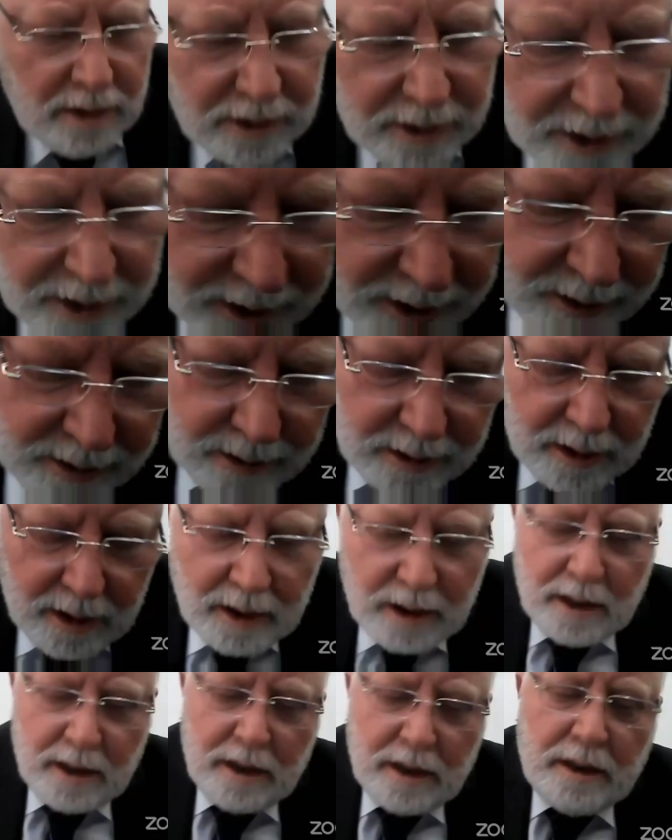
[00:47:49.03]
Okay.
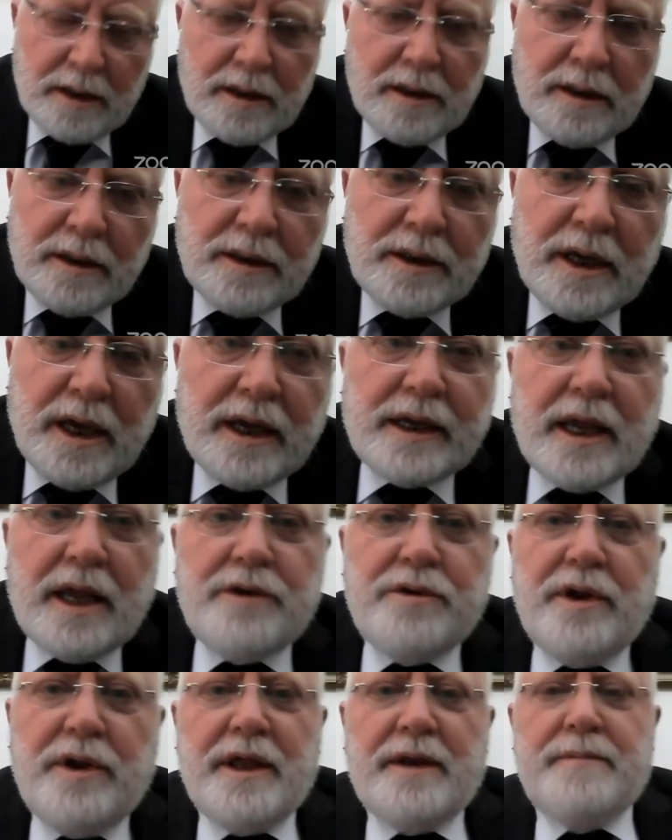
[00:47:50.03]
Yeah, can
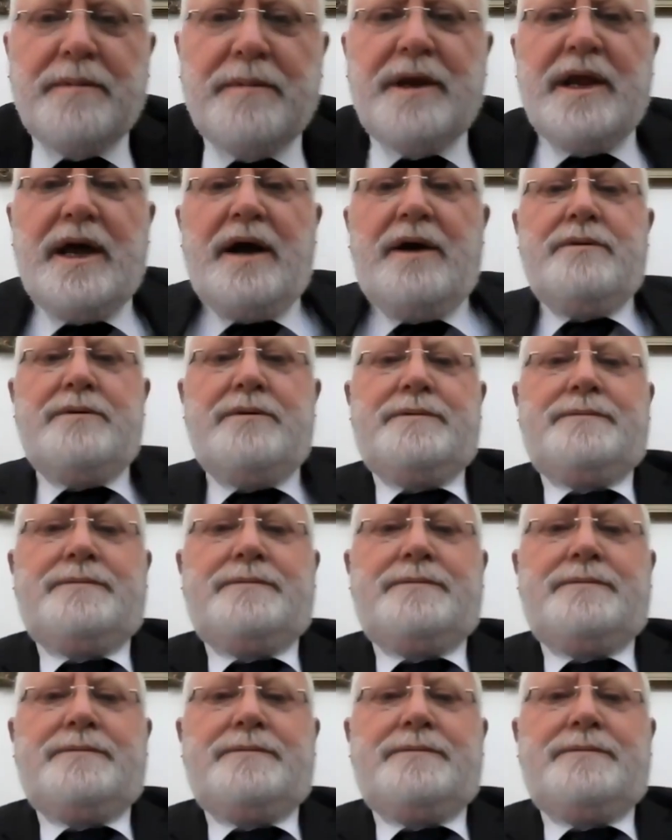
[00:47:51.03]
you hear me now?